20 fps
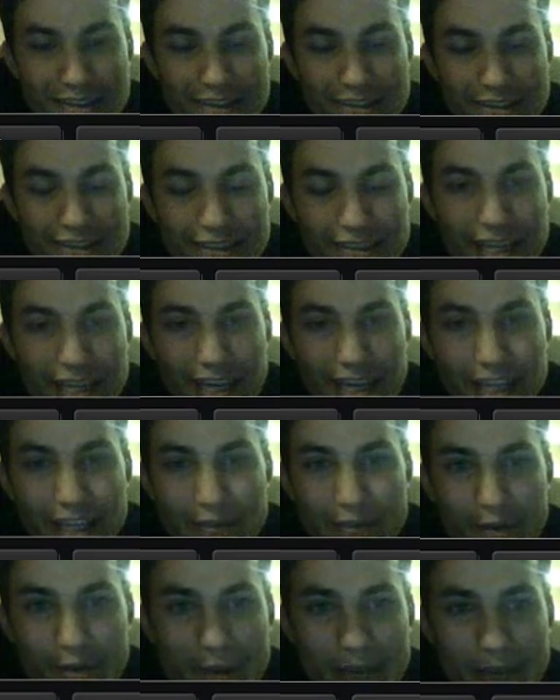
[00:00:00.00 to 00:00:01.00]
Okay, we're
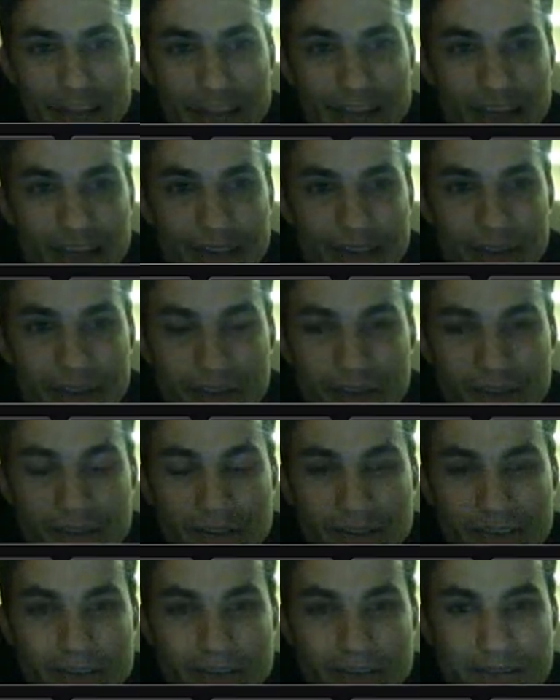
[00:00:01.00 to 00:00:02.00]
back in the action. That was
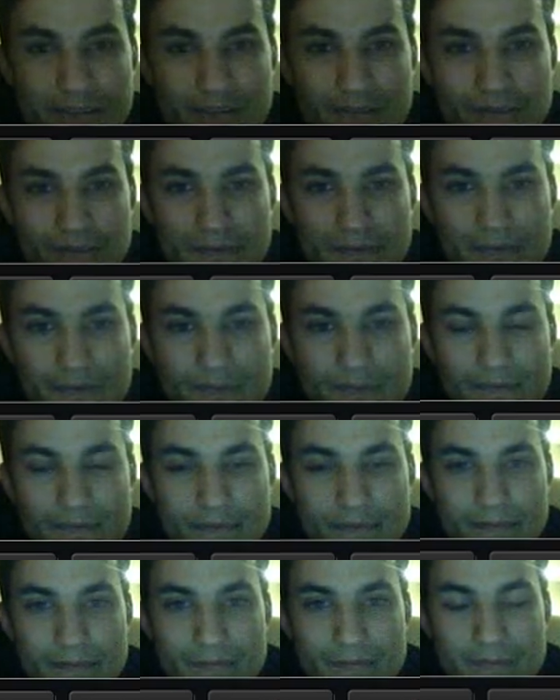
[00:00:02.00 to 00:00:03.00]
stupid.
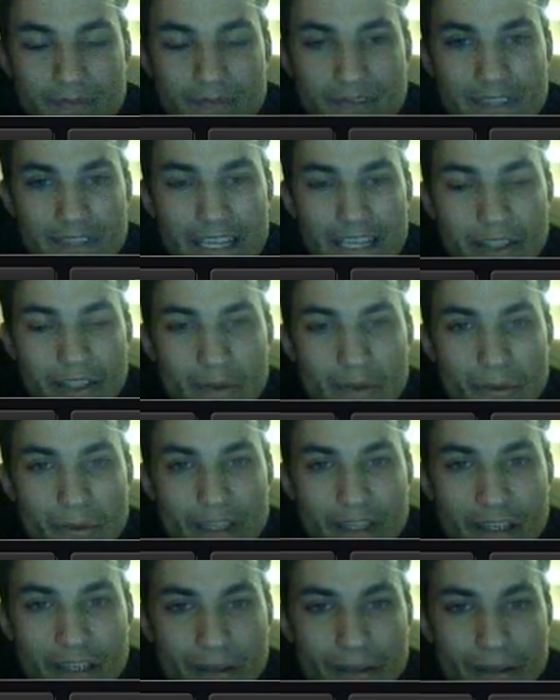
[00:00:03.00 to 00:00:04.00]
I hate Dang you,
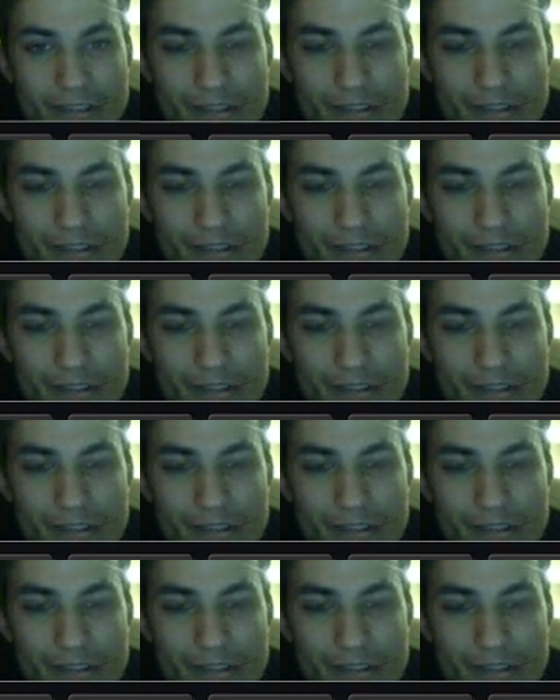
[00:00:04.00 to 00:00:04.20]
Windows.